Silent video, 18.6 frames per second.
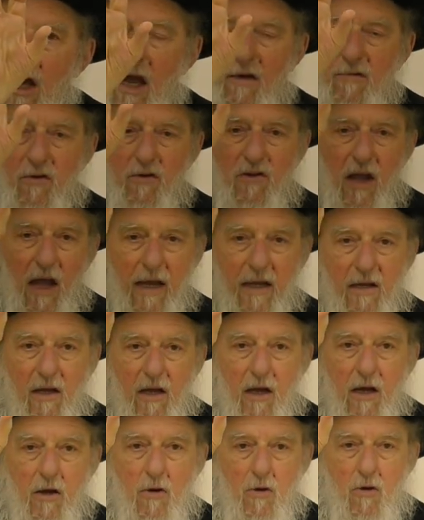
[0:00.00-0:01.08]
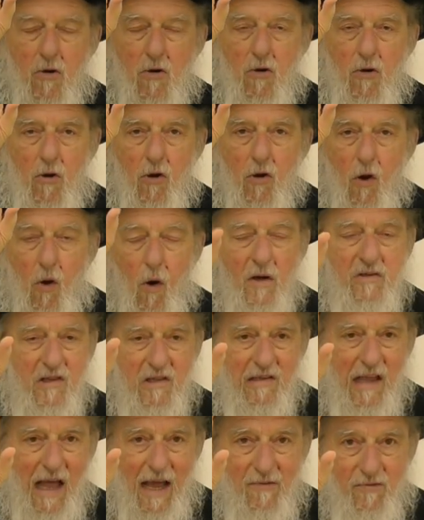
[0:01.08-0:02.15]
If you take causes
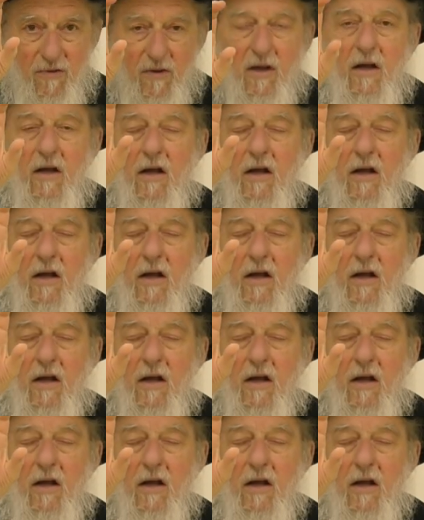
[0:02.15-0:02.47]
life,